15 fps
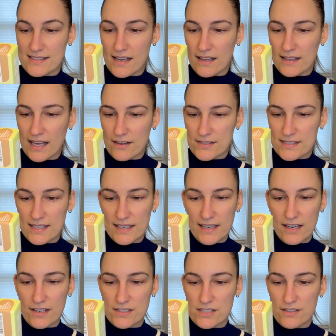allow
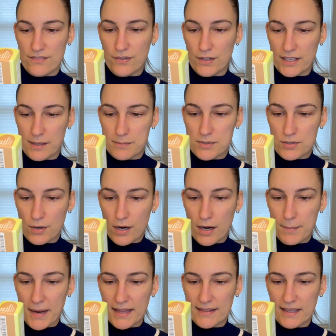skincare to fully absorb
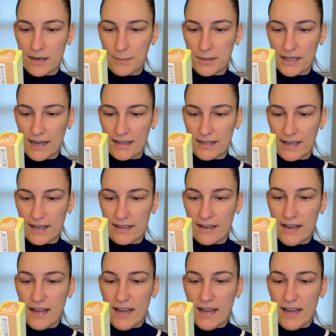and then apply like